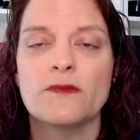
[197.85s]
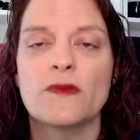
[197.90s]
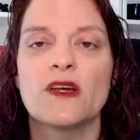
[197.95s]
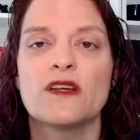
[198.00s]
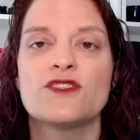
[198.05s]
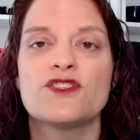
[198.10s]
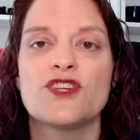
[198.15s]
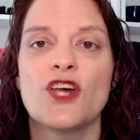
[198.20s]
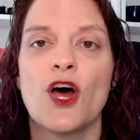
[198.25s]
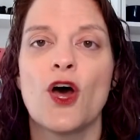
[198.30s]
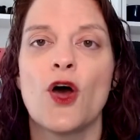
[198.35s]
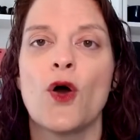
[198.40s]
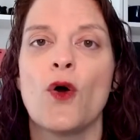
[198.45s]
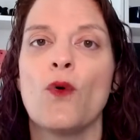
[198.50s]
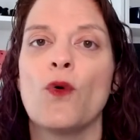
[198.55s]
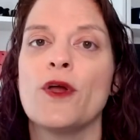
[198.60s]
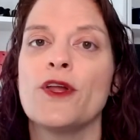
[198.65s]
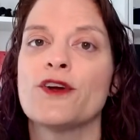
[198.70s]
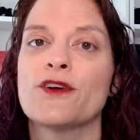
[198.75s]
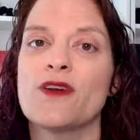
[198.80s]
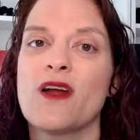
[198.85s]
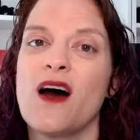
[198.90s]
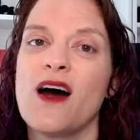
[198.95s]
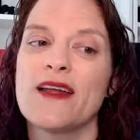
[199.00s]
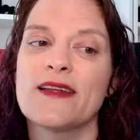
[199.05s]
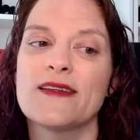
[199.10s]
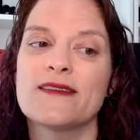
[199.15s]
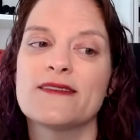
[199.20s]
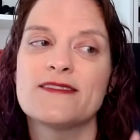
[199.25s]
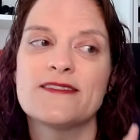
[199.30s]
So you're
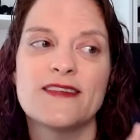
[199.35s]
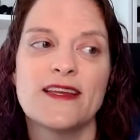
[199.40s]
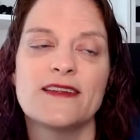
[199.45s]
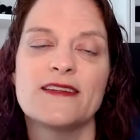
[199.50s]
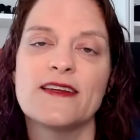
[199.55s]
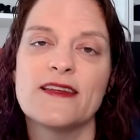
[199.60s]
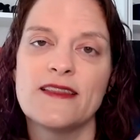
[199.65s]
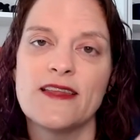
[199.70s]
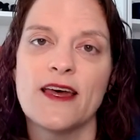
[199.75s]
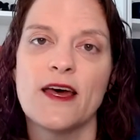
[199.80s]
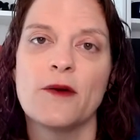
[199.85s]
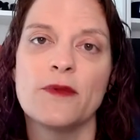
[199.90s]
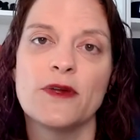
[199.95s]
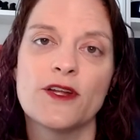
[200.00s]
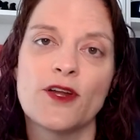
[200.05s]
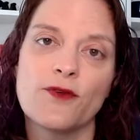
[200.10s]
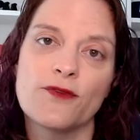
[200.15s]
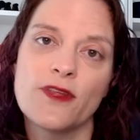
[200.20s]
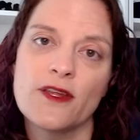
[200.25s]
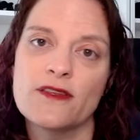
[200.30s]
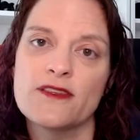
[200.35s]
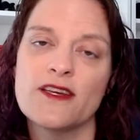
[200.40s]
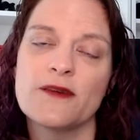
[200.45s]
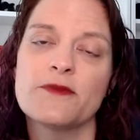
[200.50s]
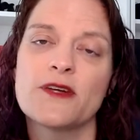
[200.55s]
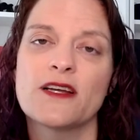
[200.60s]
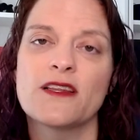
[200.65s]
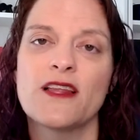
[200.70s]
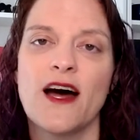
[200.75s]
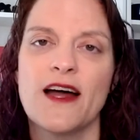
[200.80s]
not sending them, the
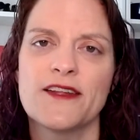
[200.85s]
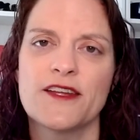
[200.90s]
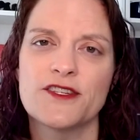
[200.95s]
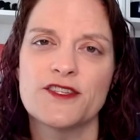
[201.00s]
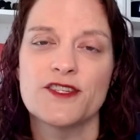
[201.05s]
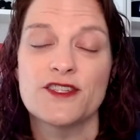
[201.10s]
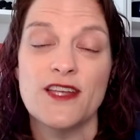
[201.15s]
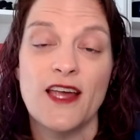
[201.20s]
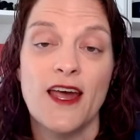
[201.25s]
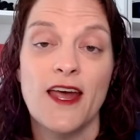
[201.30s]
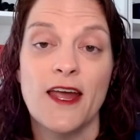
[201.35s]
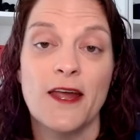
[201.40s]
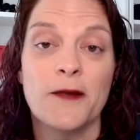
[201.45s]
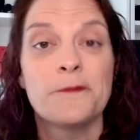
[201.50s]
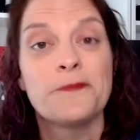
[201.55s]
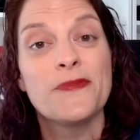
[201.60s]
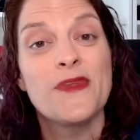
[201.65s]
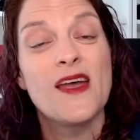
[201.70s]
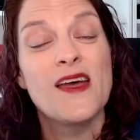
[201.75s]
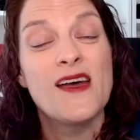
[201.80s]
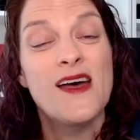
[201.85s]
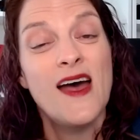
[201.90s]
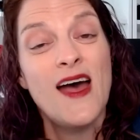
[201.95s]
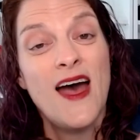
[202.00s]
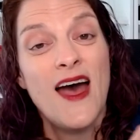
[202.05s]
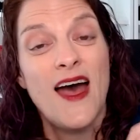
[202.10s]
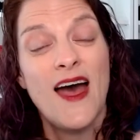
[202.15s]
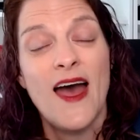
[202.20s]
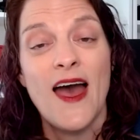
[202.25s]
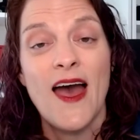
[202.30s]
subject line doesn't say,
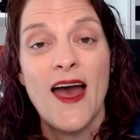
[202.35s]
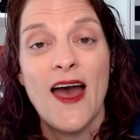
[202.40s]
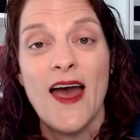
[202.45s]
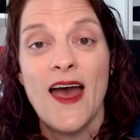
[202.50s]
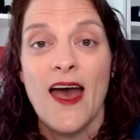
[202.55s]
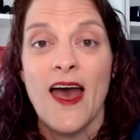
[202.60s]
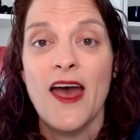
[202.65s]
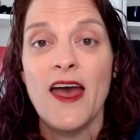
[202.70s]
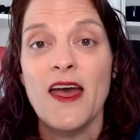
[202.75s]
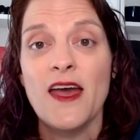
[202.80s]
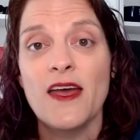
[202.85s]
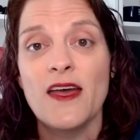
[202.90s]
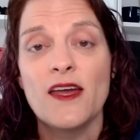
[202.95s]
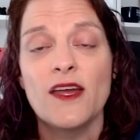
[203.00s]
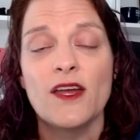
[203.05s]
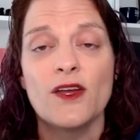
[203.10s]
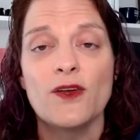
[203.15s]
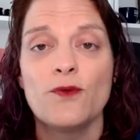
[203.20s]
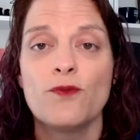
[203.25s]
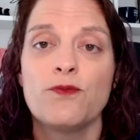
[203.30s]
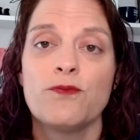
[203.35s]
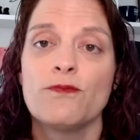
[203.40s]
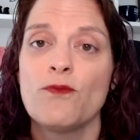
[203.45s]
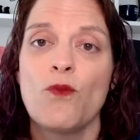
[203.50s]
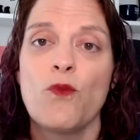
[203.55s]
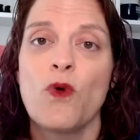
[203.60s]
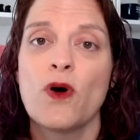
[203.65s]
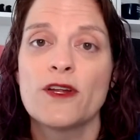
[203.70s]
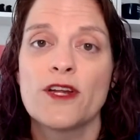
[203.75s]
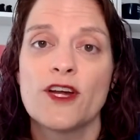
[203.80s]
hey,
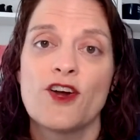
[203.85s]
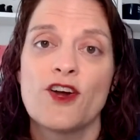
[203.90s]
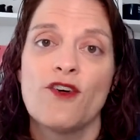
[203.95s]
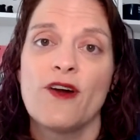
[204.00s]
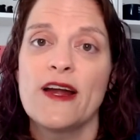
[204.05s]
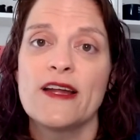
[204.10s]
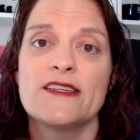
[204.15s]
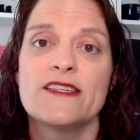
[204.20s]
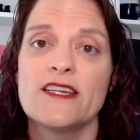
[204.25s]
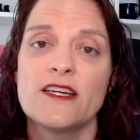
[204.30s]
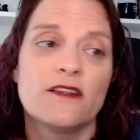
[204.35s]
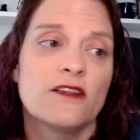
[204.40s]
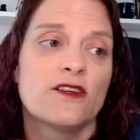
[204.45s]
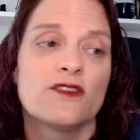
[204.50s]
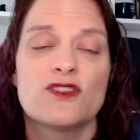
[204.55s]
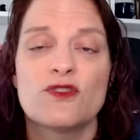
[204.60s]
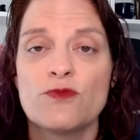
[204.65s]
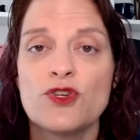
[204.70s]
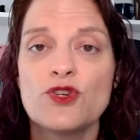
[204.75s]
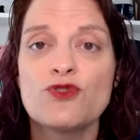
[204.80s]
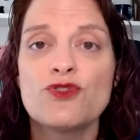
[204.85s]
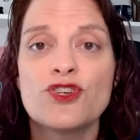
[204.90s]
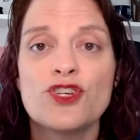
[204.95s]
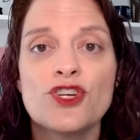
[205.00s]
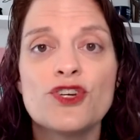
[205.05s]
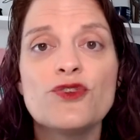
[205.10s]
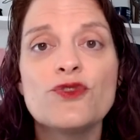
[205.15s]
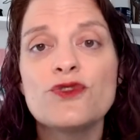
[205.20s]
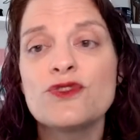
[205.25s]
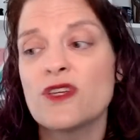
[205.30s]
won a great deal on some new
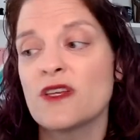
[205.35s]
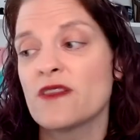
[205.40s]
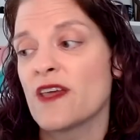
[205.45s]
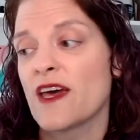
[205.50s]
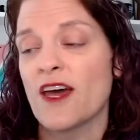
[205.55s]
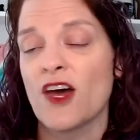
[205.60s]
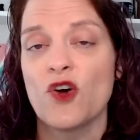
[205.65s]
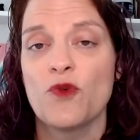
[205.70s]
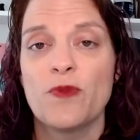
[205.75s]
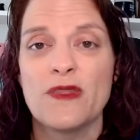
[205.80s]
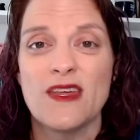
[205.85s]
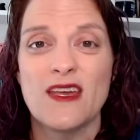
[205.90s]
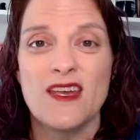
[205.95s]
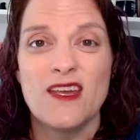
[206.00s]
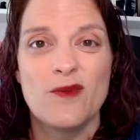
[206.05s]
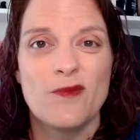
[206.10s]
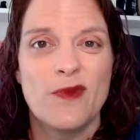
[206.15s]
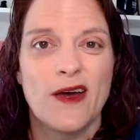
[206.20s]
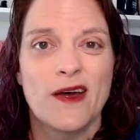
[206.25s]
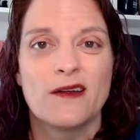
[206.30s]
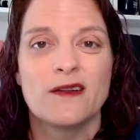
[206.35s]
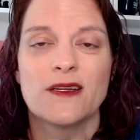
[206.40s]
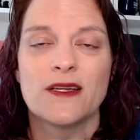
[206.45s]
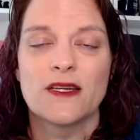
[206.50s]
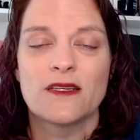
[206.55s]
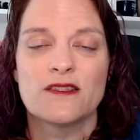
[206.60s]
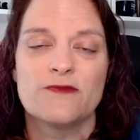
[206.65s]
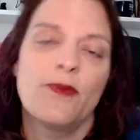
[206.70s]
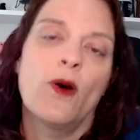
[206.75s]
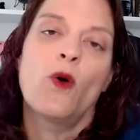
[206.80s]
shoes, and they open the email and
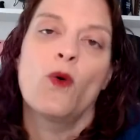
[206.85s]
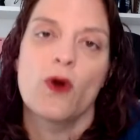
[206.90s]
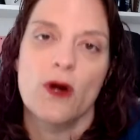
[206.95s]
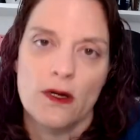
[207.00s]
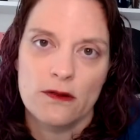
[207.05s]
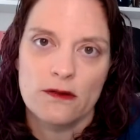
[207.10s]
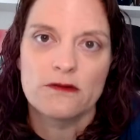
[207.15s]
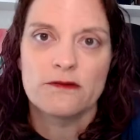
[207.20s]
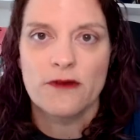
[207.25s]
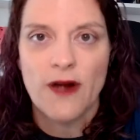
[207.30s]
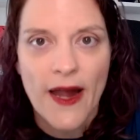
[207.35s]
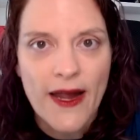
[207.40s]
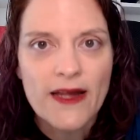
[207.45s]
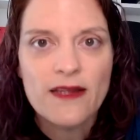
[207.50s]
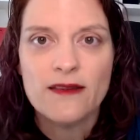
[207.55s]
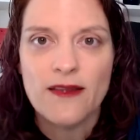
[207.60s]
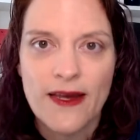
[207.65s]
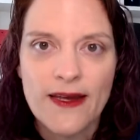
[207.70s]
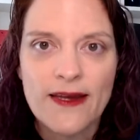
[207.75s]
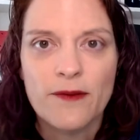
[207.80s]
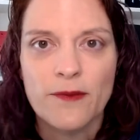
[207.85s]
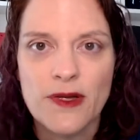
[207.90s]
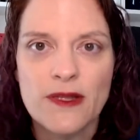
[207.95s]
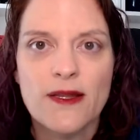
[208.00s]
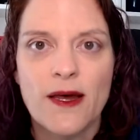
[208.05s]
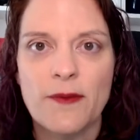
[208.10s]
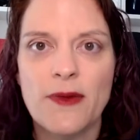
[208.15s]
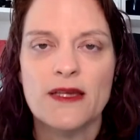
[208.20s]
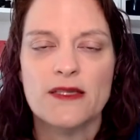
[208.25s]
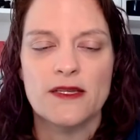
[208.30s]
it's porn, right?
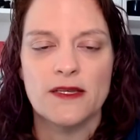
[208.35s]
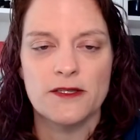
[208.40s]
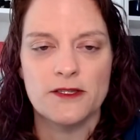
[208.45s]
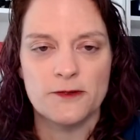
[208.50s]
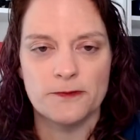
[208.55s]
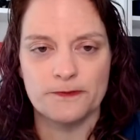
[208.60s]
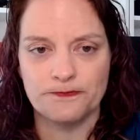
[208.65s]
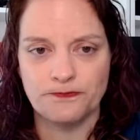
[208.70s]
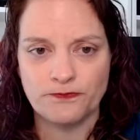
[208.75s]
That makes sense.